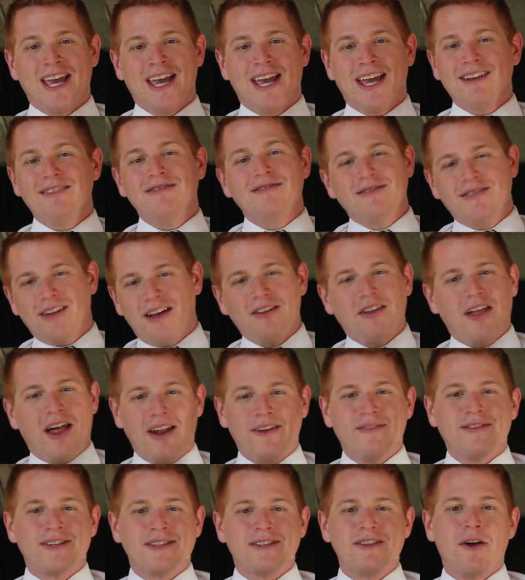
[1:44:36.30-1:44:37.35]
And a
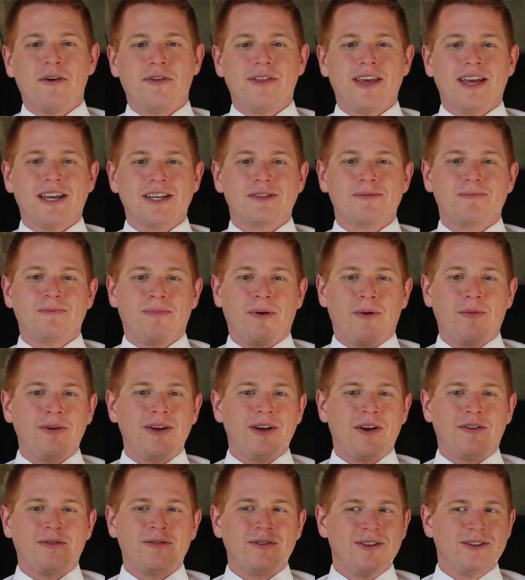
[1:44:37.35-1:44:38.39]
lot of us know this, but
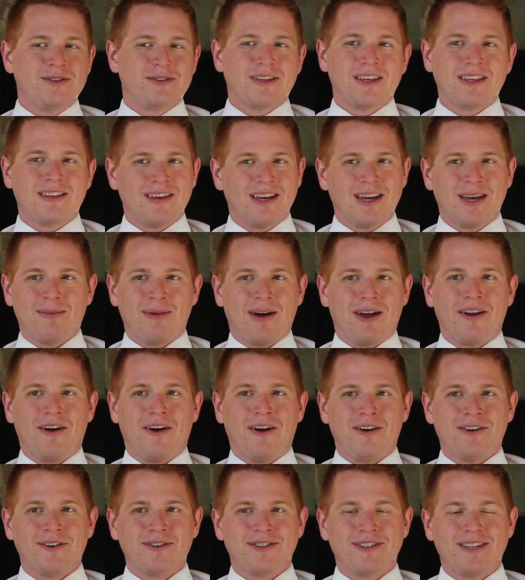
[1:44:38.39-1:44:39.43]
we don't usually think about
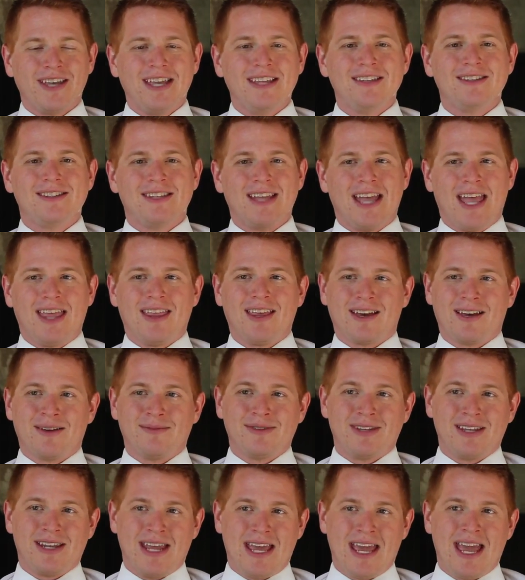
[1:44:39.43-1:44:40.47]
All Saints' Day that
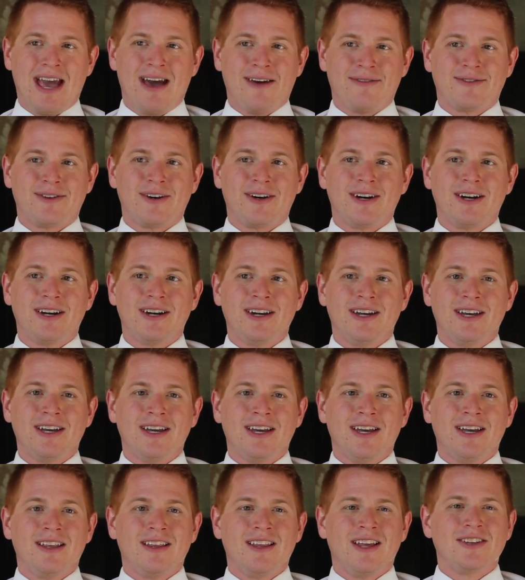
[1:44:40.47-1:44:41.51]
comes the day after.
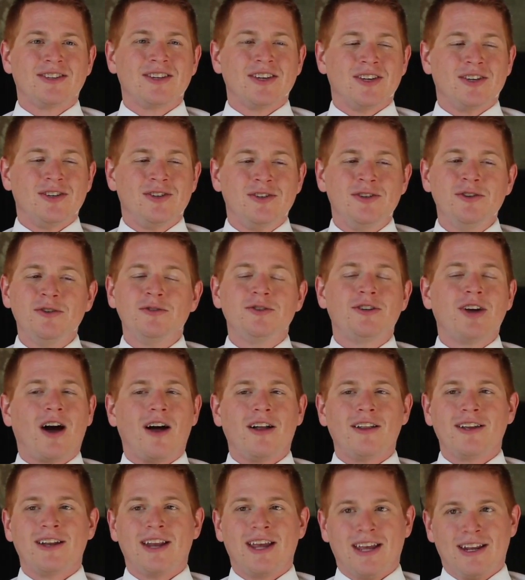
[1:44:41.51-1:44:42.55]
That's a huge
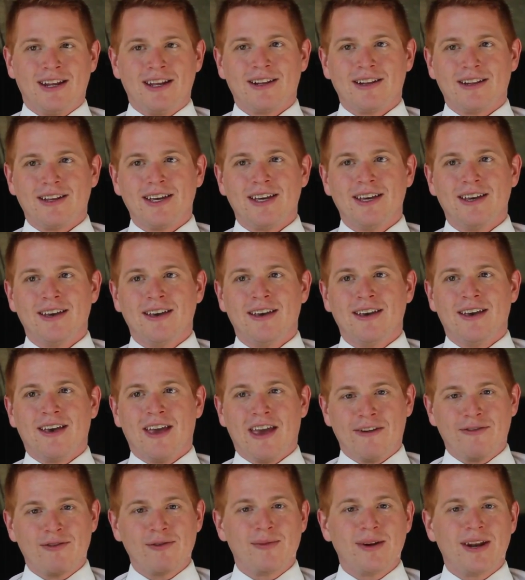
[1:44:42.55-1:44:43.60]
holiday in Italy.
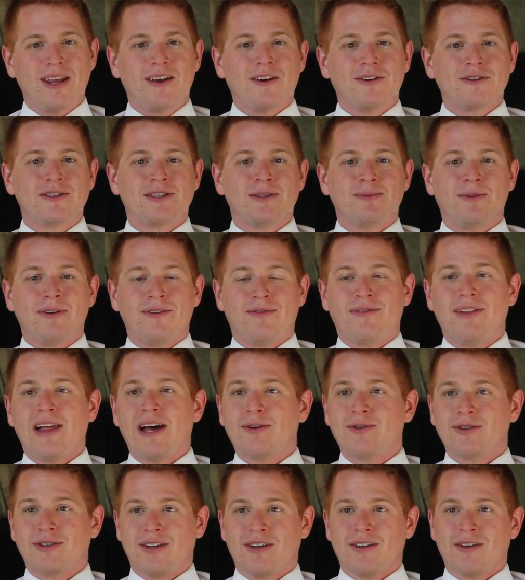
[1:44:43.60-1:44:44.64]
Everybody goes to put
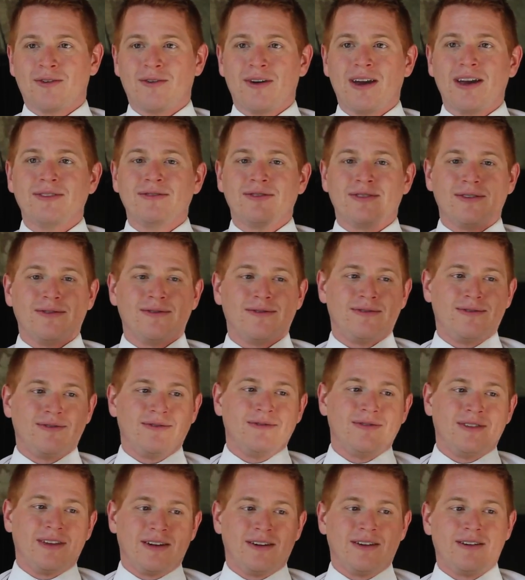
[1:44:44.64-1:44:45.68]
flowers on the graves of
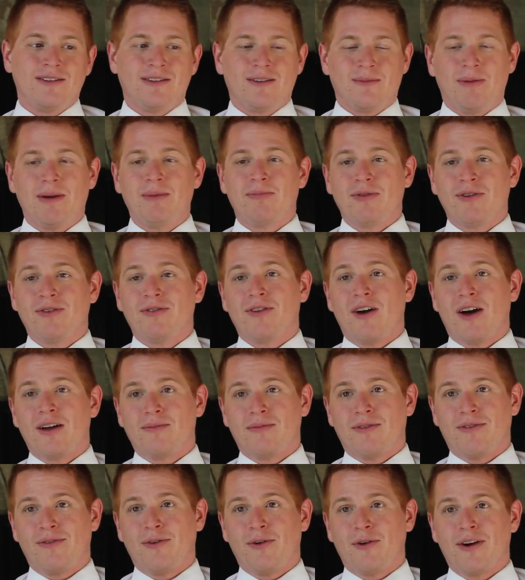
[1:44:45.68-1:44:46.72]
the people who've
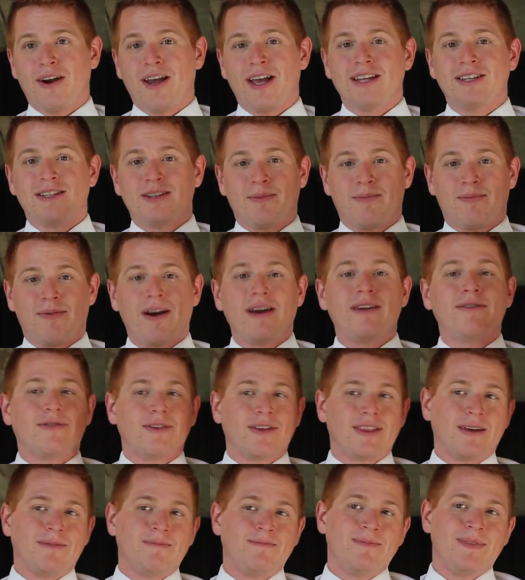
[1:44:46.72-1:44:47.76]
gone before and to pray
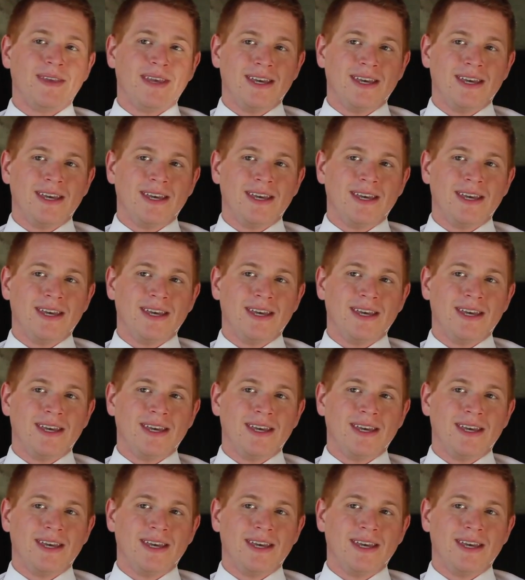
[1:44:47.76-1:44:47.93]
for them.